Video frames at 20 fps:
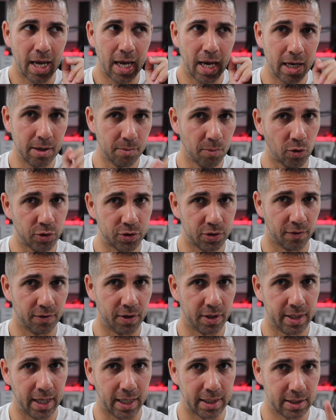in most of
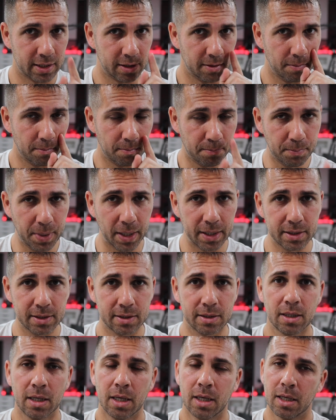the tests
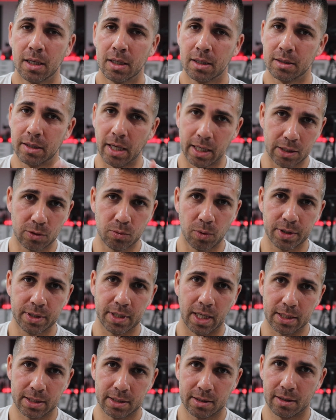but there is one
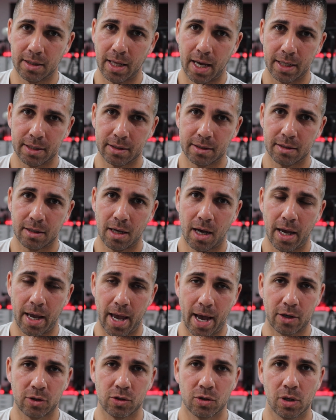test that I
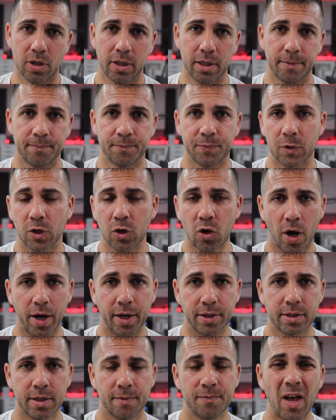actually Got
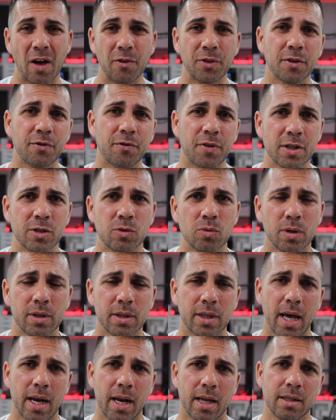it. Now the first one
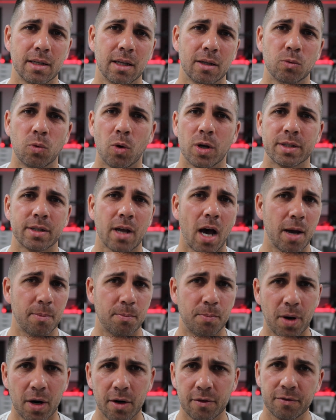that I did was
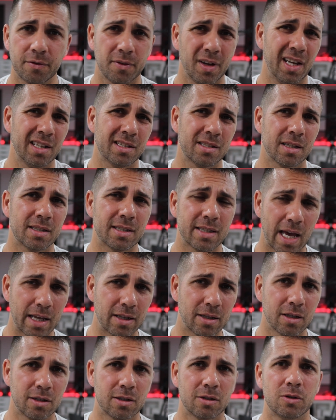iPerf. It's a
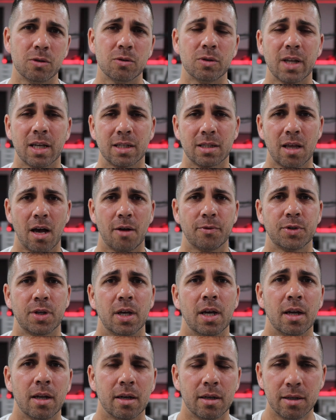standard to test out
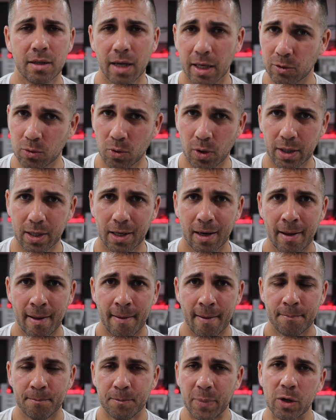network.
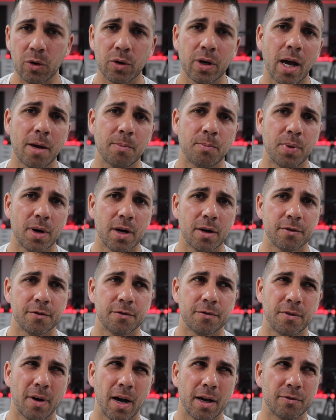But on
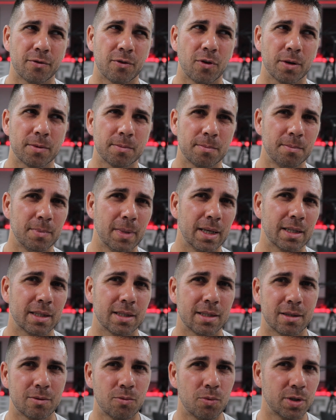iPerf, I've got
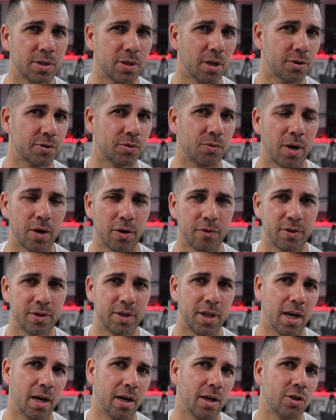mixed results right over
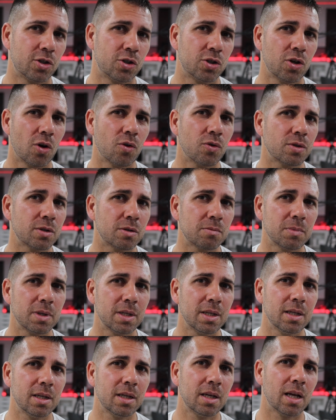there. It shows
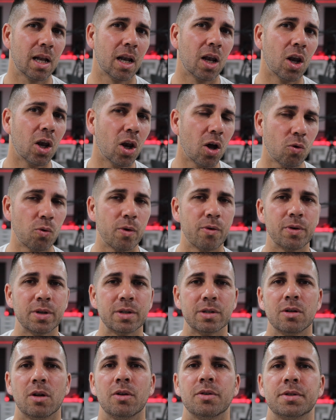me lower
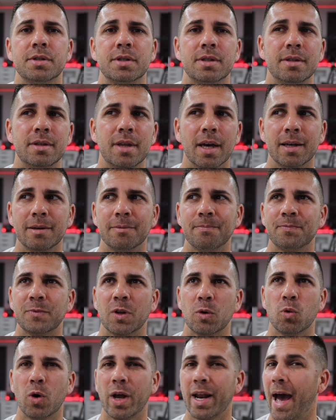results than
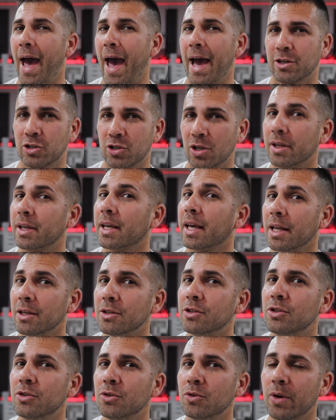what I actually can
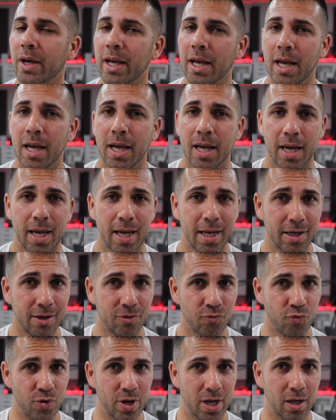do in
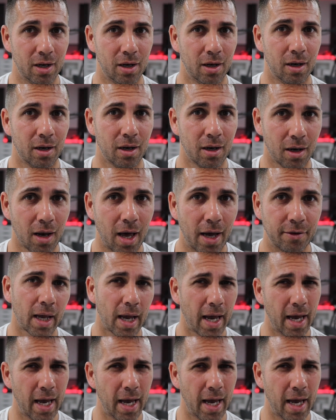real life.